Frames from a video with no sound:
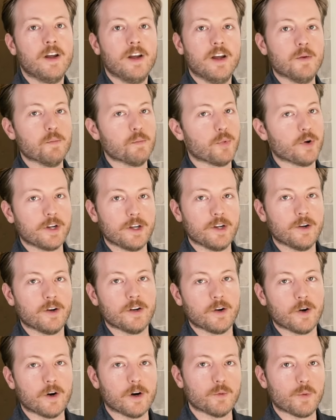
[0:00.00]
and Bring It
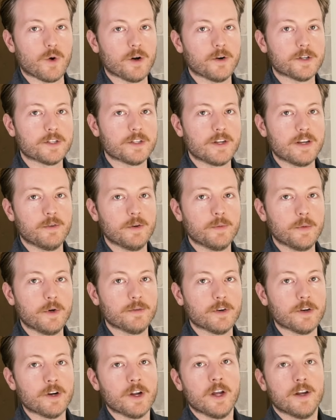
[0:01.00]
On hard water stain
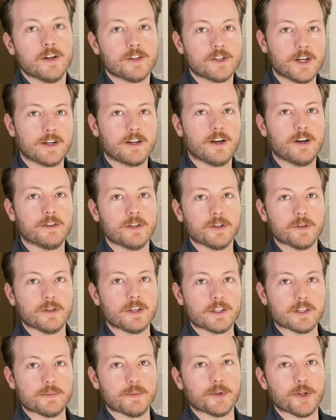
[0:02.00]
remover, check out the
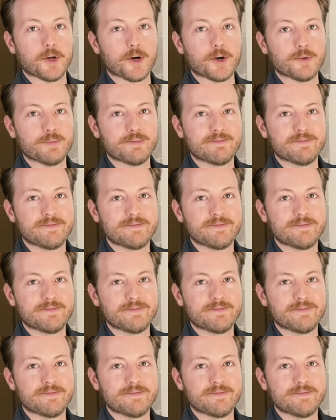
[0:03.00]
links below.